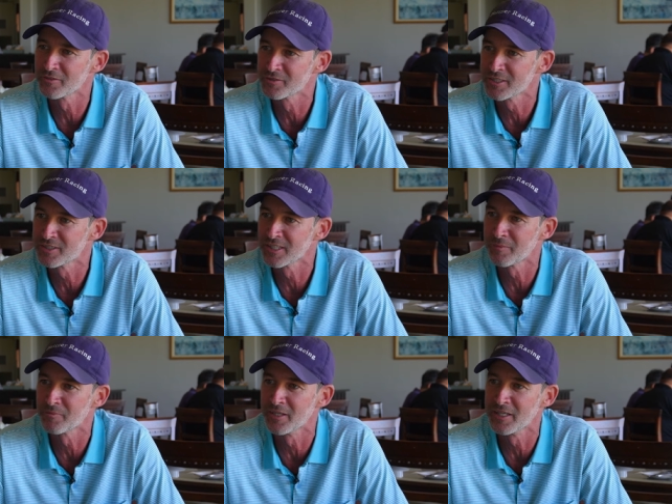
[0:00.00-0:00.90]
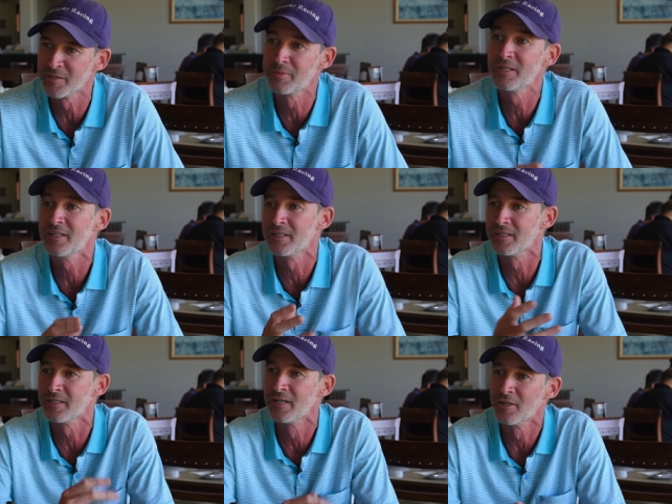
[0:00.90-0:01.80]
of setting up the
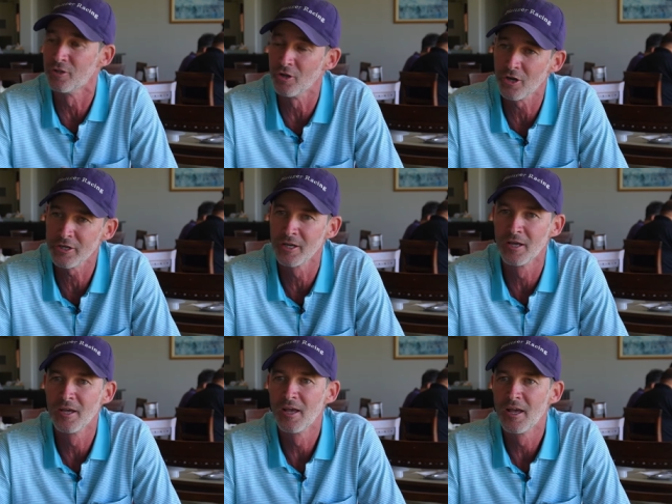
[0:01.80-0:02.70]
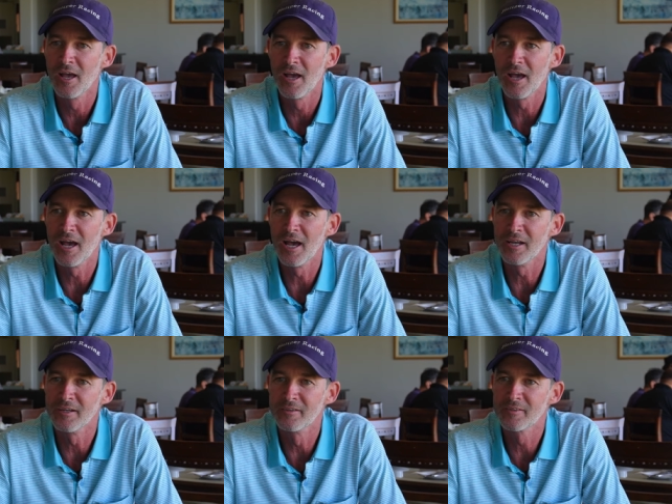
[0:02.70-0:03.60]
PE yard
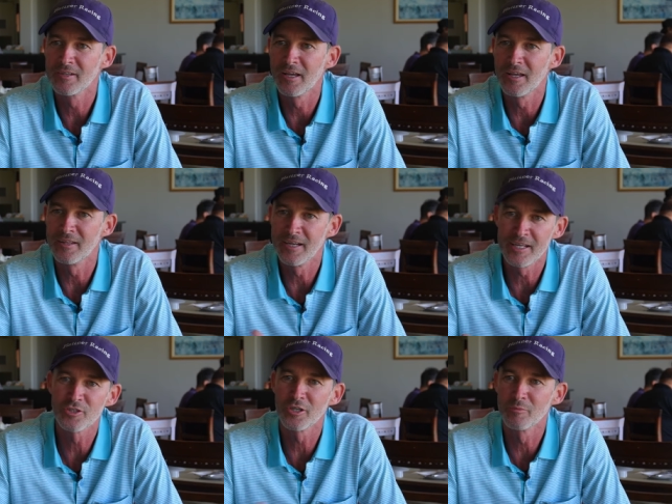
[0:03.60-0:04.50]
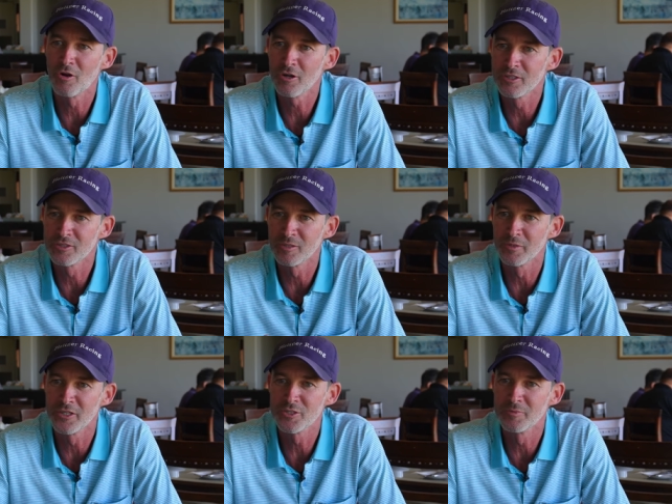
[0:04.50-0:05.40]
and, and then Anton Marcus
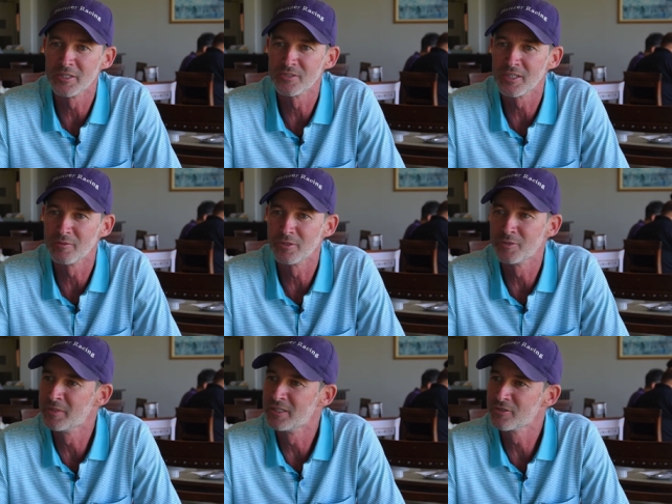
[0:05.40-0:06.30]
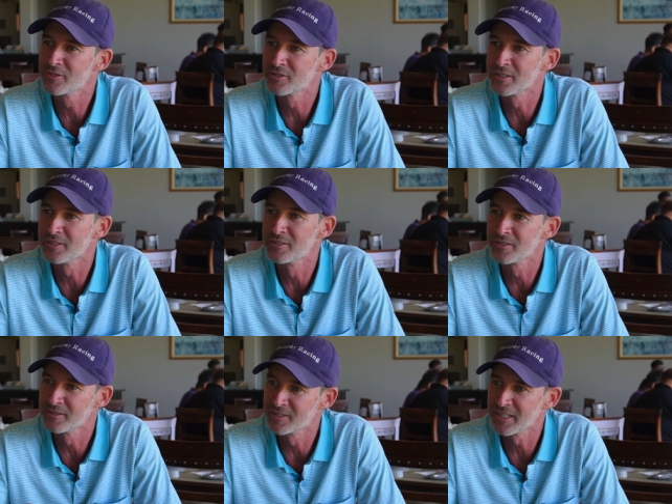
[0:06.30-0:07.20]
approached me and said, Would you be interested
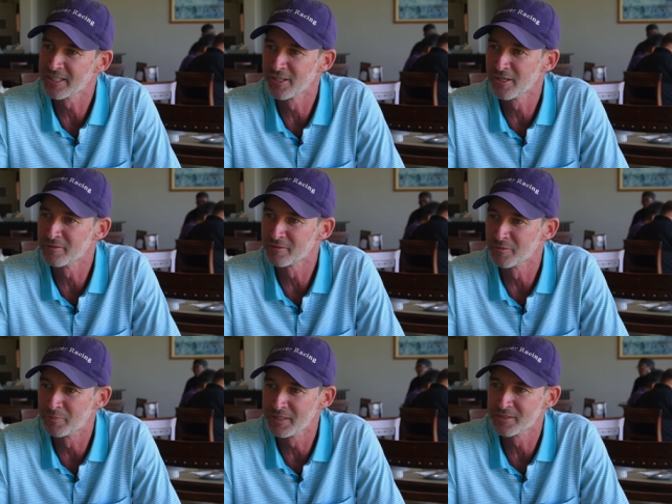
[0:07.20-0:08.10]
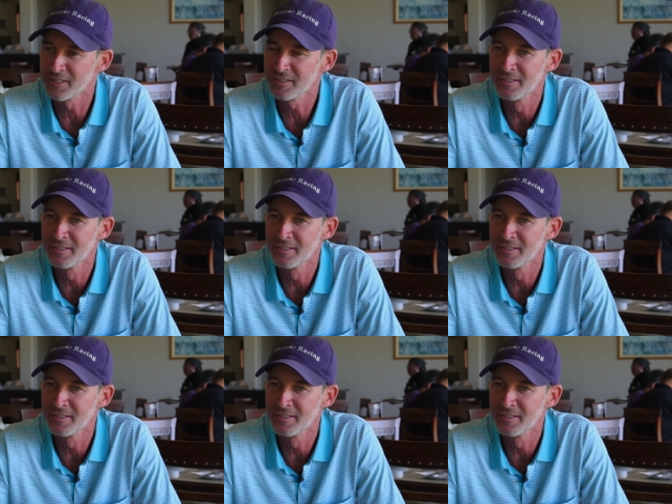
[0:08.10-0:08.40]
in taking over from Peter?